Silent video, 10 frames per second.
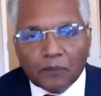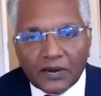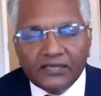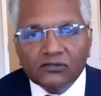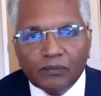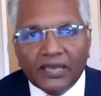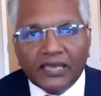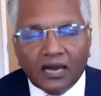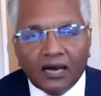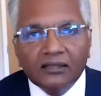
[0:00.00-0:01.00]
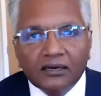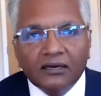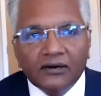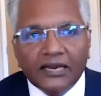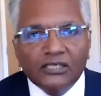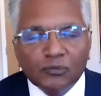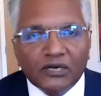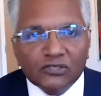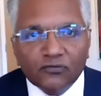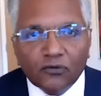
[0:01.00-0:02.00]
please make other
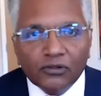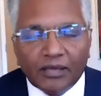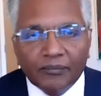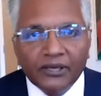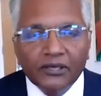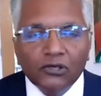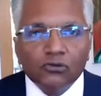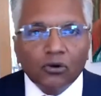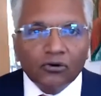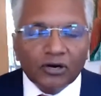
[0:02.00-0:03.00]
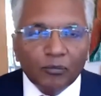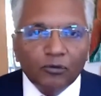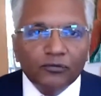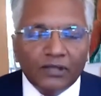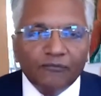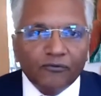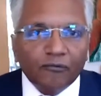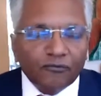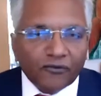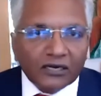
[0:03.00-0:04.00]
arrangements for them. So, remove them
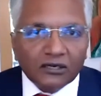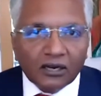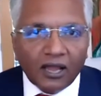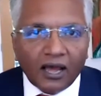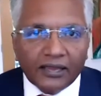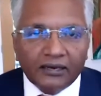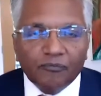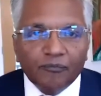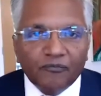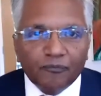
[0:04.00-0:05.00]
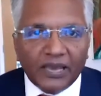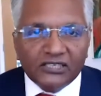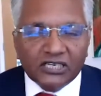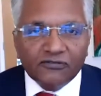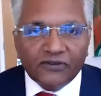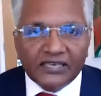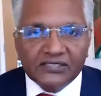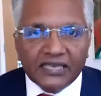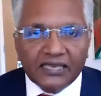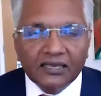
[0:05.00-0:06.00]
from frontline patient
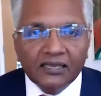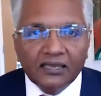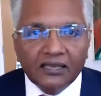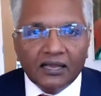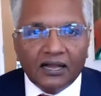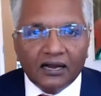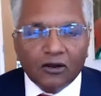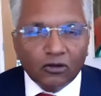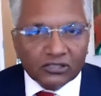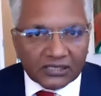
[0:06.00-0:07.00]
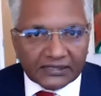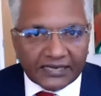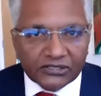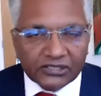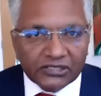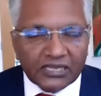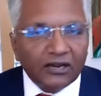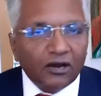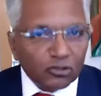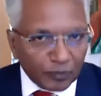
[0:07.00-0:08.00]
facing uh, consultations in
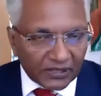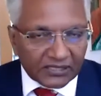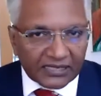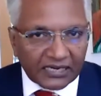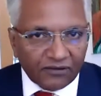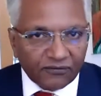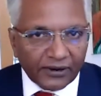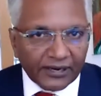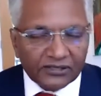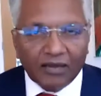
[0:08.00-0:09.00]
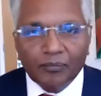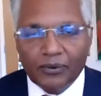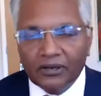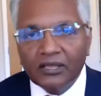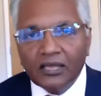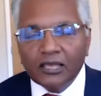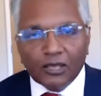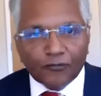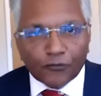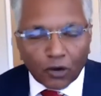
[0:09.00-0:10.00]
a hospital setting, for example.
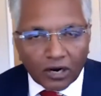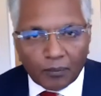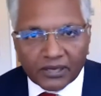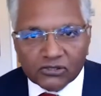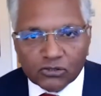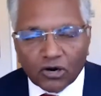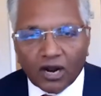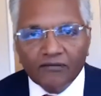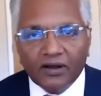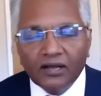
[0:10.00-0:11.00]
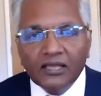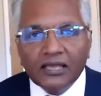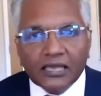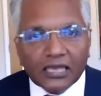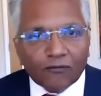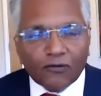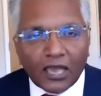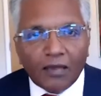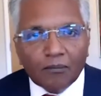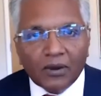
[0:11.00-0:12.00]
If you are a bus driver, give
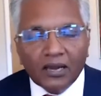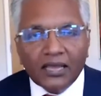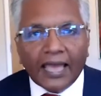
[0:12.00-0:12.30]
him,